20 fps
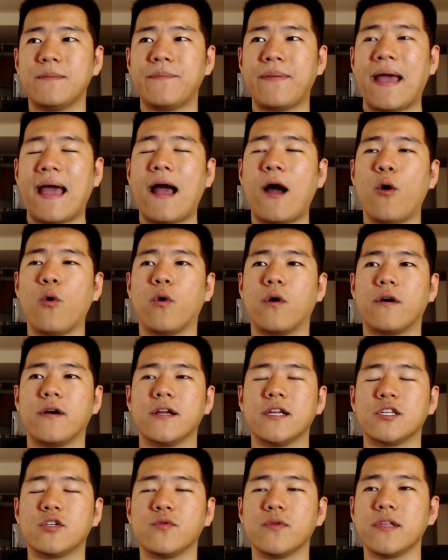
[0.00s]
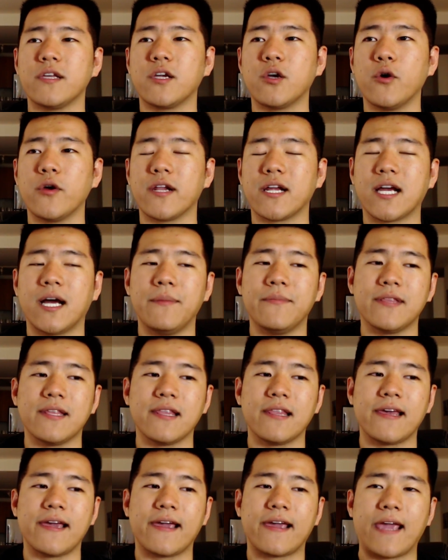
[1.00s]
power is really going to come in
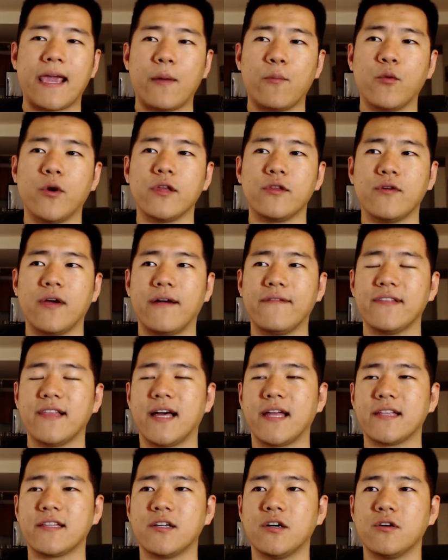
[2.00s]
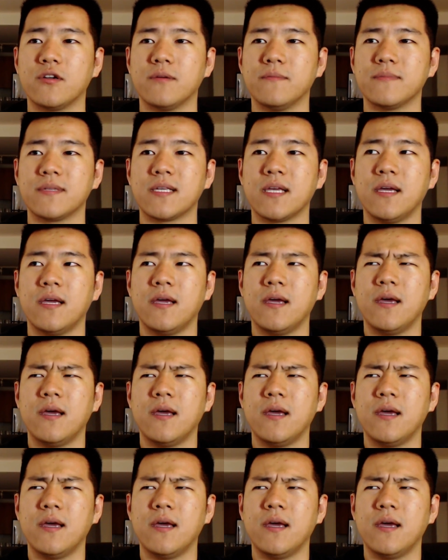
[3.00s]
the late game when you have a lot of totems.